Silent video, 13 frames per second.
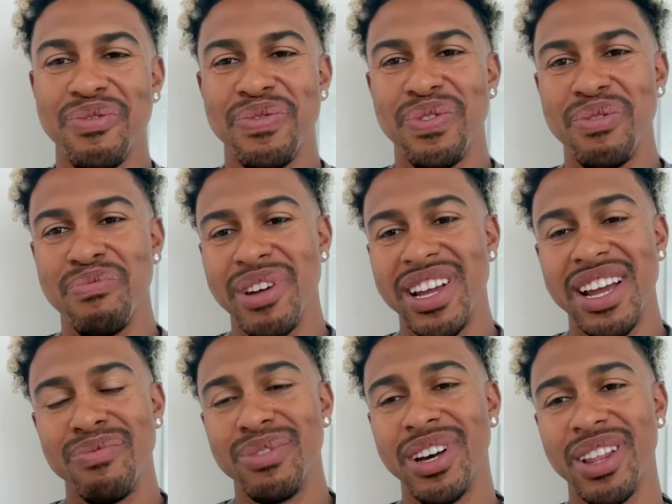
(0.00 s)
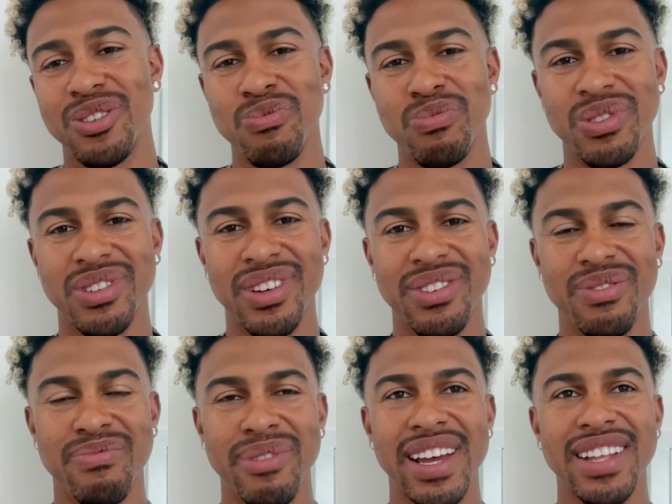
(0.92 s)
for me, I'm not a
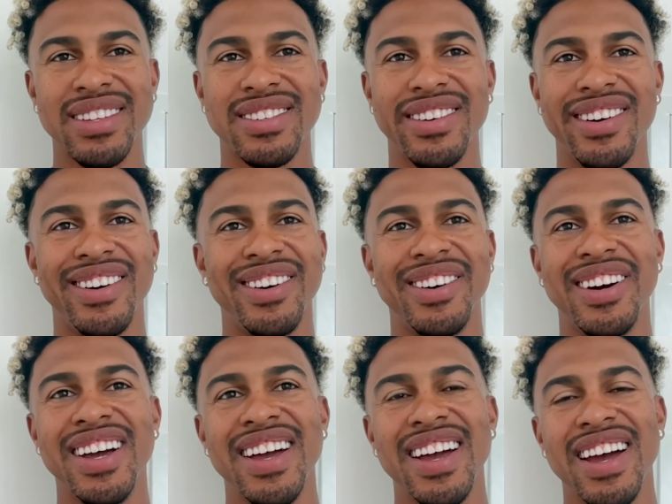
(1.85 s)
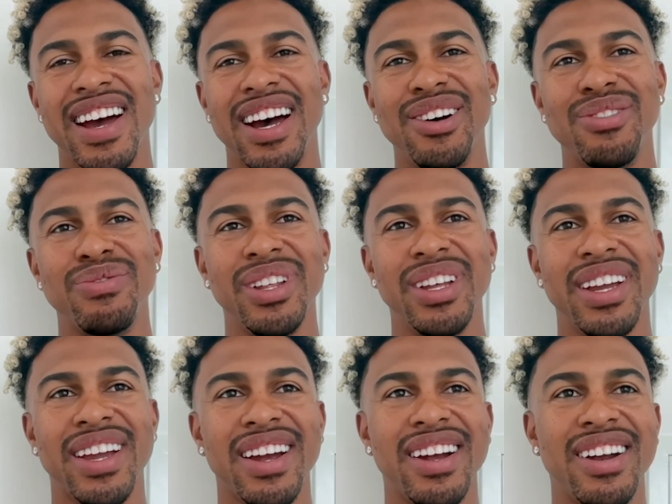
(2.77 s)
superstition man, so I don't really
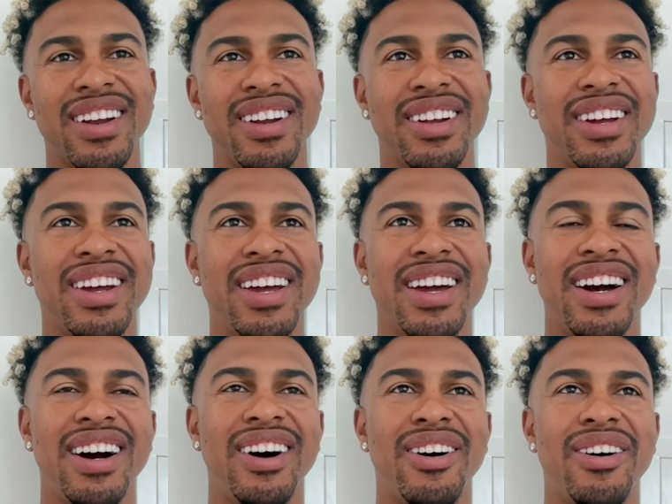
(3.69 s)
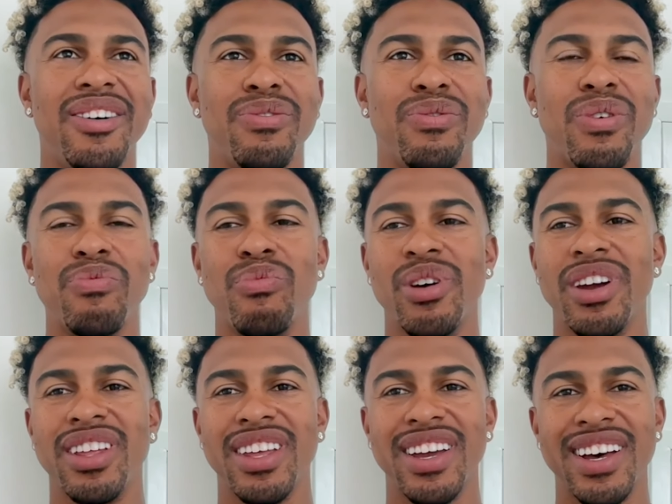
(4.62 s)
care one way
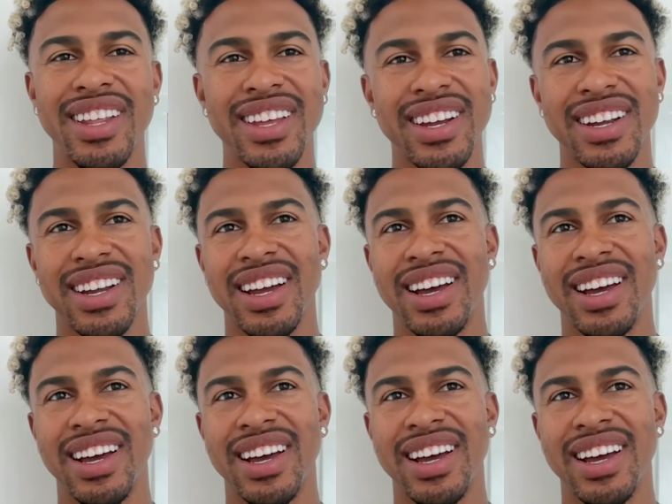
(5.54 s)
or the other.